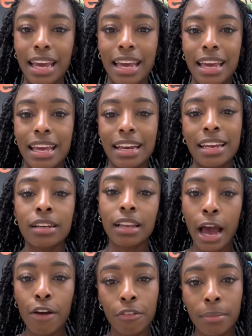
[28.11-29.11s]
and it
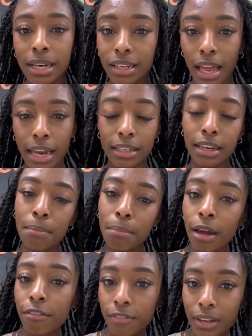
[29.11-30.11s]
allowed for me to like dip
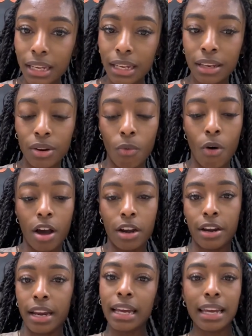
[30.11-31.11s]
my feet in the
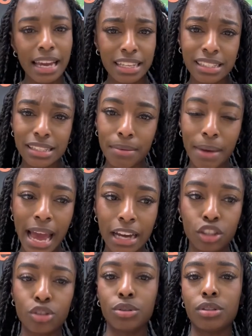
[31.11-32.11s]
water and gain some
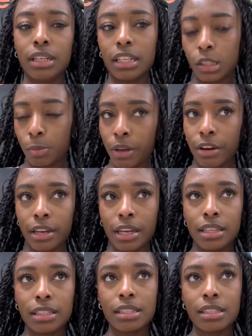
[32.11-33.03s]
actual experience.